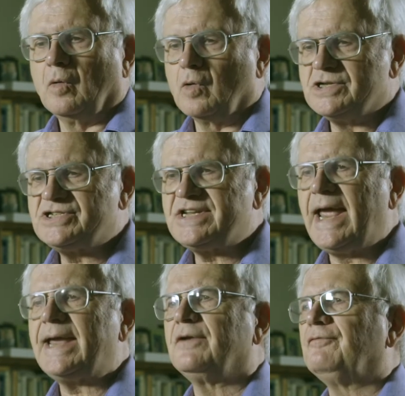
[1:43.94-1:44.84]
is
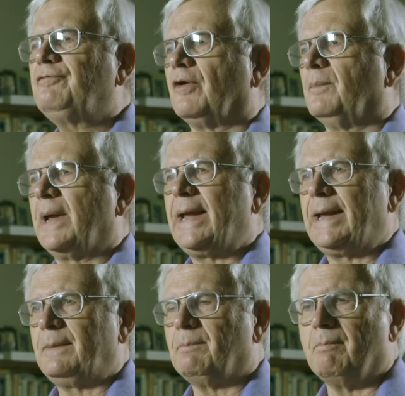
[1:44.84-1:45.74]
taken from
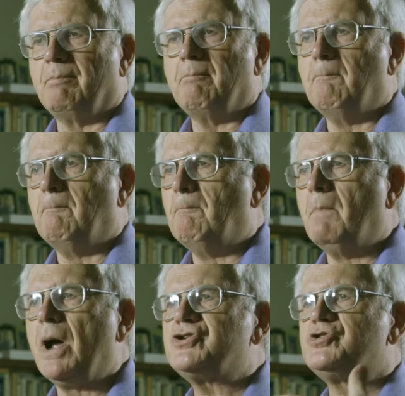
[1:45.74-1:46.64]
a
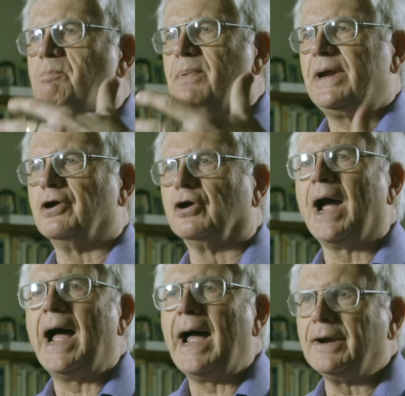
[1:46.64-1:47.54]
much bigger
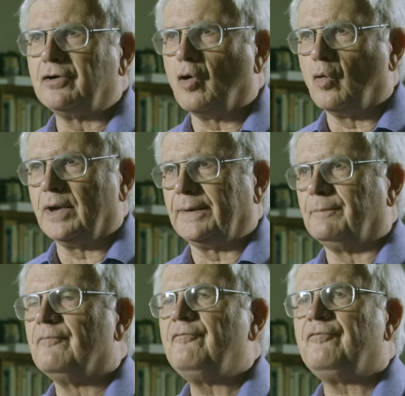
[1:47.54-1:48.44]
ongoing
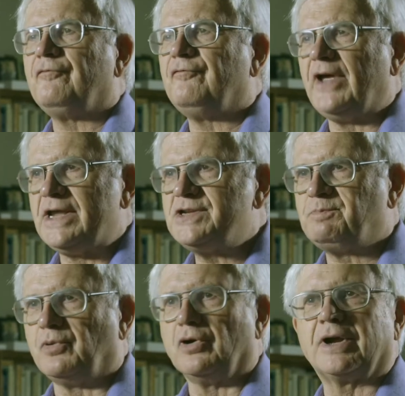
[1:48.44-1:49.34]

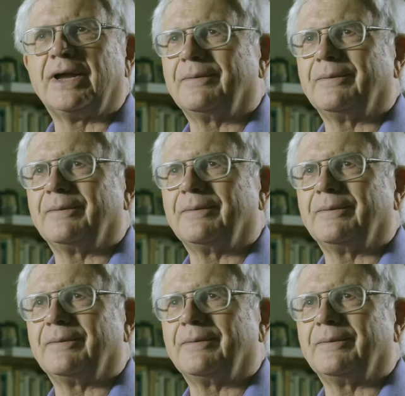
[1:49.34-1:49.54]
Facebook